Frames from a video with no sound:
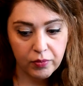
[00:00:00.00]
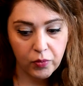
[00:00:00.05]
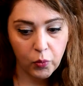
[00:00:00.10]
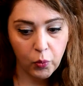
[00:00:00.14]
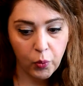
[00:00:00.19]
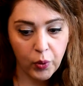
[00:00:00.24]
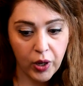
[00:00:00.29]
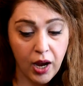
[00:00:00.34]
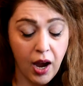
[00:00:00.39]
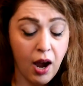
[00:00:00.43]

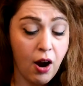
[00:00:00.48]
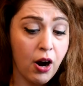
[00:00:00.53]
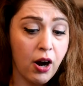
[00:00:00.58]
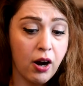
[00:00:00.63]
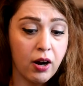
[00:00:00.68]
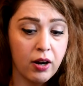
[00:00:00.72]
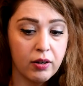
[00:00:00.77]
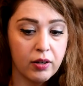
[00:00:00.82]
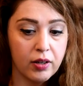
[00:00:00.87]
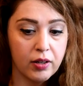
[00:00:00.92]
We
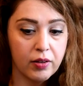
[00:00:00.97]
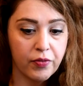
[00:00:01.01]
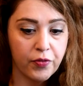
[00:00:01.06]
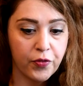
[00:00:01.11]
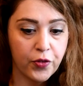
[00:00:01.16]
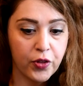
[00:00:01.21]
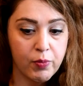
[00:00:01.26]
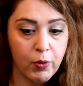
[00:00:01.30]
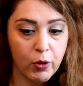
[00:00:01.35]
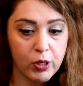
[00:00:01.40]
are,
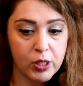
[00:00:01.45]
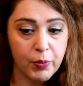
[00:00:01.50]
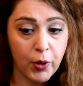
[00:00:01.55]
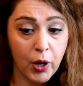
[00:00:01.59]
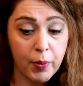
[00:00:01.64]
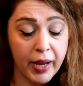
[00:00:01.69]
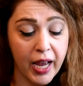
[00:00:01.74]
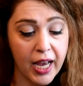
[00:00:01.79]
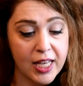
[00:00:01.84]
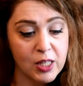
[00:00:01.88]
for the most
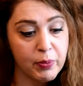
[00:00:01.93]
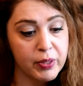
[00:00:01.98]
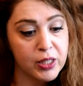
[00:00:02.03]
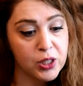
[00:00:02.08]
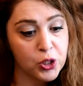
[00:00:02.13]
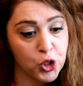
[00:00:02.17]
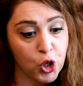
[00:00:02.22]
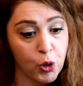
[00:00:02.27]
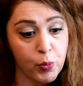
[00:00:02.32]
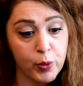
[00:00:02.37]
part, my
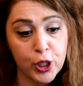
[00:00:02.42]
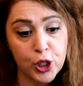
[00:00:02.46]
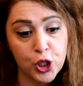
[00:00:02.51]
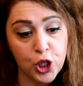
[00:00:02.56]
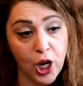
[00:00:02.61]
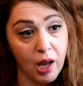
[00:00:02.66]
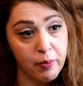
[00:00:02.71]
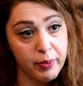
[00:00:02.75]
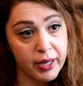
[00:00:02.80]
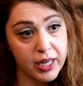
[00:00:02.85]
husband's Shomer
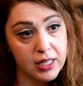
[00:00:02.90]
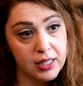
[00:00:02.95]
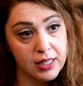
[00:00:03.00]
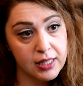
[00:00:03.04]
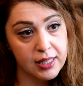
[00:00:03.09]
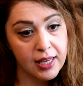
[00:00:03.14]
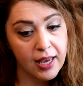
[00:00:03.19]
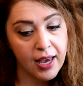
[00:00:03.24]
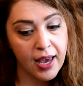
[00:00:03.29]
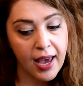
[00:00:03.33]

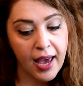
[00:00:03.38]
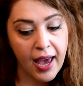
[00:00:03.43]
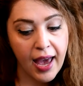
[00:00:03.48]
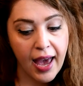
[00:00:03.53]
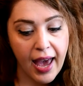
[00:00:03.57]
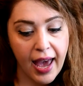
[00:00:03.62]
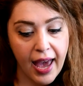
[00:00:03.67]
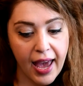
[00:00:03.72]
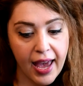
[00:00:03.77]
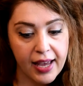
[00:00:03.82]
Shabbos,
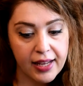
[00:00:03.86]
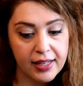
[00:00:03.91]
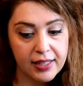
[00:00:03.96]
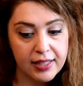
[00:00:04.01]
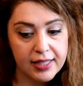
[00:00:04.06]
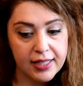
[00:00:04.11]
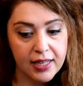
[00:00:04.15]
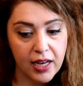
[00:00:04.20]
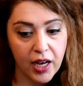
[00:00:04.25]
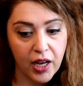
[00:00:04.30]

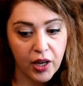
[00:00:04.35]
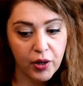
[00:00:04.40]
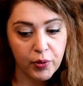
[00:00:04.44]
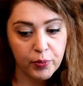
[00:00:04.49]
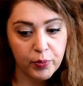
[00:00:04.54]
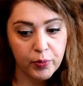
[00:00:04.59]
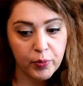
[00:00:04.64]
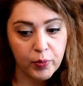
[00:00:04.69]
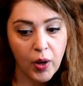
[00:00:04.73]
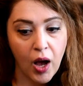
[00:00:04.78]
and
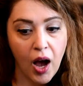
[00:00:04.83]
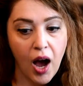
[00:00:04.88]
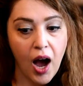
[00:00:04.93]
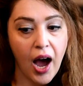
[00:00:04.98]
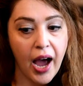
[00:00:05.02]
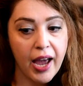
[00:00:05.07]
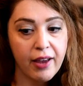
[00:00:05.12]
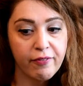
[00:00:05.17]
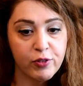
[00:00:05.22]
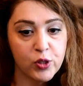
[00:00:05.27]

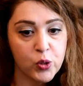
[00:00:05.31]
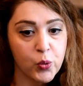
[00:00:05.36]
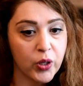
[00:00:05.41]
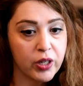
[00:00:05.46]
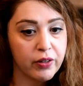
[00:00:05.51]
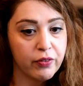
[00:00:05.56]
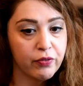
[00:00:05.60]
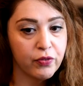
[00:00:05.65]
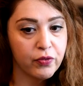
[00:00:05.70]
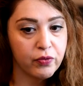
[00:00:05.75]
I've
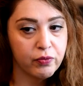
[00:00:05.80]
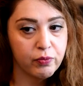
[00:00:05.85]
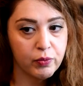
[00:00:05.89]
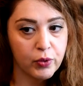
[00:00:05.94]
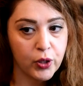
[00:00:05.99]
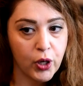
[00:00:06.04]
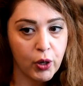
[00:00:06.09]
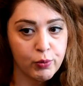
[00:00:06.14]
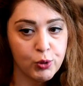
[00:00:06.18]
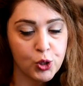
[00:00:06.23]
sort of,
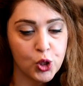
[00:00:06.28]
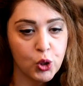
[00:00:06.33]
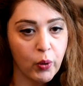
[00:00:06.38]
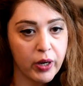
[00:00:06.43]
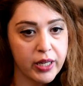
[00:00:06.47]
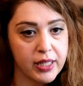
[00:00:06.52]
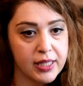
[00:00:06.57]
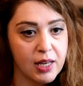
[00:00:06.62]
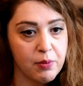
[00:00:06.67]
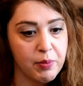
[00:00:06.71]
you know,
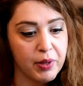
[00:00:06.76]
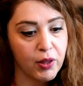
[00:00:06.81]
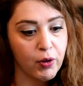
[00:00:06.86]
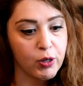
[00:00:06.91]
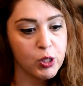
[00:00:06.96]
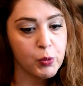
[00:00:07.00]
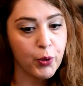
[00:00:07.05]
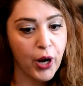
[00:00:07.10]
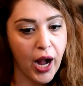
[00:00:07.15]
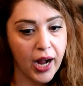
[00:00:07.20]
joined him in
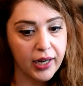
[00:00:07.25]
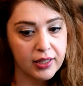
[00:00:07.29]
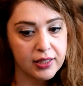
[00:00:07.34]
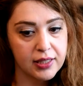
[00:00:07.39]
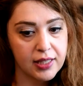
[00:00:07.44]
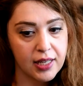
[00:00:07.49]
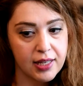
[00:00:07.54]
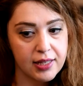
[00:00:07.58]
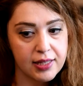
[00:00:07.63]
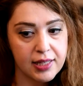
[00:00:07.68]
those
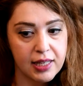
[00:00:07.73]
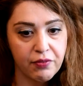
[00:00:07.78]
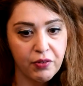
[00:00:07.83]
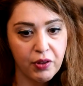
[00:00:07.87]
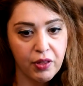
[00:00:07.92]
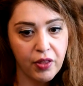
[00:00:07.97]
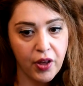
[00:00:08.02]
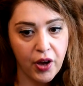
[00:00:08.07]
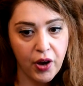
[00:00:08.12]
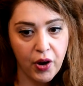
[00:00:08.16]
practices,
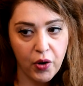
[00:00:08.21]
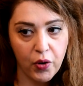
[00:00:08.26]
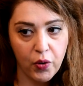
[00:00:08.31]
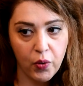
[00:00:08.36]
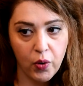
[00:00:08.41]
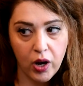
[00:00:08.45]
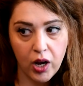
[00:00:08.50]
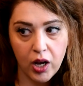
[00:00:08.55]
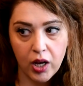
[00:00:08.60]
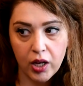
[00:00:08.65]
even
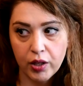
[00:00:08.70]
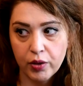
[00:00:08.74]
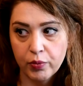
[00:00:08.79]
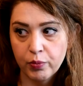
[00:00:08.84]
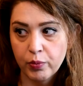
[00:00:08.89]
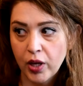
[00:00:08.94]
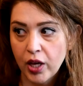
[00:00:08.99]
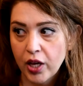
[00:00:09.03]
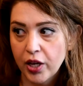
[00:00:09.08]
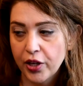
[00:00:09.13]
though,
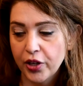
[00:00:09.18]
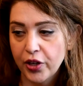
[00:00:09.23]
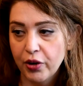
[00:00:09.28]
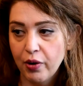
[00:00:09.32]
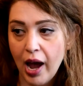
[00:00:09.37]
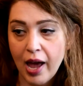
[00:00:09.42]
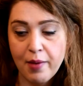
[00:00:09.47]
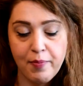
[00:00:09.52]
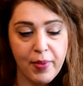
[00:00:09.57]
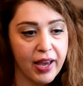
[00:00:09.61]

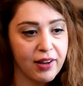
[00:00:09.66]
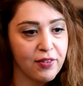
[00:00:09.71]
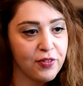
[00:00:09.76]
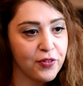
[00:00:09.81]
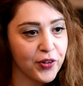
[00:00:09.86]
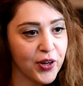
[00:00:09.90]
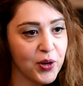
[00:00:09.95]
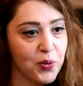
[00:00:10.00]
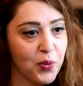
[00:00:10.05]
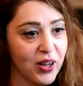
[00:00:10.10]
I'm at
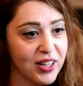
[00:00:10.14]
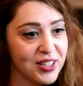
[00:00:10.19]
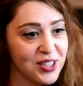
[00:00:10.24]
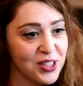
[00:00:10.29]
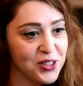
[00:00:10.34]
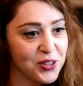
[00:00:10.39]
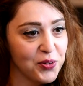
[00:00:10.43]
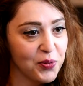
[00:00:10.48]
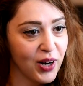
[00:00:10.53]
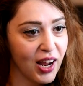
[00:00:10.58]
free will
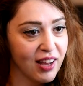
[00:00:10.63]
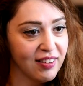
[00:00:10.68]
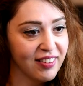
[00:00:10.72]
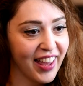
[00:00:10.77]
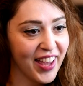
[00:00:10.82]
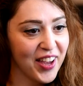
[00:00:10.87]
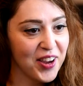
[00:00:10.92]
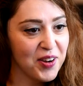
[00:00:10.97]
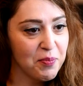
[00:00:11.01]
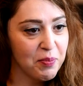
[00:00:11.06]
to do what I
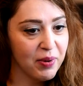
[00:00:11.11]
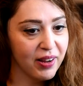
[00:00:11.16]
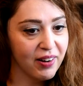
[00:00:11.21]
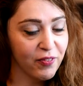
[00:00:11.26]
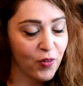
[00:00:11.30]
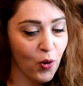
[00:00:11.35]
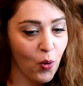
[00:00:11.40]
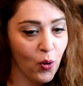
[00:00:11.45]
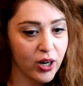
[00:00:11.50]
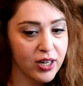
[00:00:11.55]
like. But
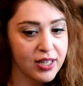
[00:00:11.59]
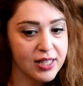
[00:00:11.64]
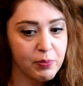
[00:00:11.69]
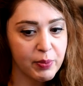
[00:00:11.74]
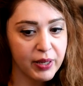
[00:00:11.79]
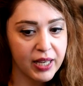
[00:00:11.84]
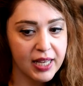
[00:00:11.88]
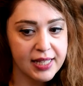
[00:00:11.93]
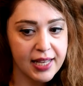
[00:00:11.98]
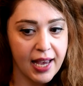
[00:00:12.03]
of course,
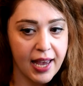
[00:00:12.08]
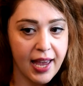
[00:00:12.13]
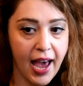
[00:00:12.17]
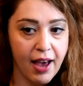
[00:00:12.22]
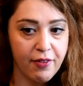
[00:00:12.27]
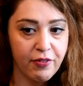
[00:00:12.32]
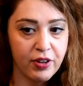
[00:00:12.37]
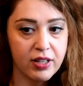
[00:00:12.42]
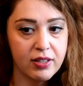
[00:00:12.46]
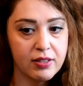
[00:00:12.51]
because I
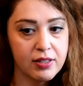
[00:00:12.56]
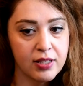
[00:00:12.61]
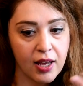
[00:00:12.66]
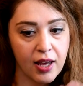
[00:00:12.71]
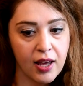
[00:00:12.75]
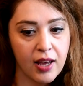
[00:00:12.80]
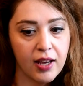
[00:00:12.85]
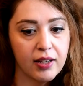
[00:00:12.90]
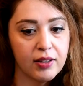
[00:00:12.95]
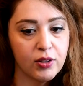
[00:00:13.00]
haven't
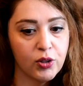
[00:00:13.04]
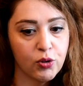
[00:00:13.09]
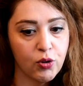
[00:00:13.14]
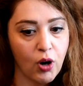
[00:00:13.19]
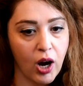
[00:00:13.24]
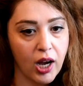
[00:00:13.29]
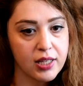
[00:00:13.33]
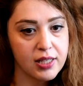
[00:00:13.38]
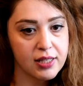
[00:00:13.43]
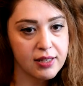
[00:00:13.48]

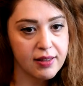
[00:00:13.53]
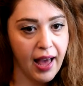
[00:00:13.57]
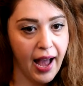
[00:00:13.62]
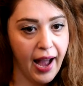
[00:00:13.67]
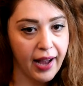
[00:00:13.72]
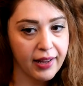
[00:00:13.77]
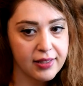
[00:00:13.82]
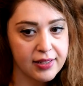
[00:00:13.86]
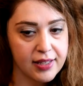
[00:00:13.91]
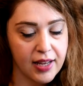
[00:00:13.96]
crossed
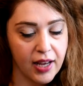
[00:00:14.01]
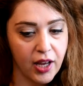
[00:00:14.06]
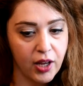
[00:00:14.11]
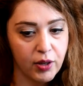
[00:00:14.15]
that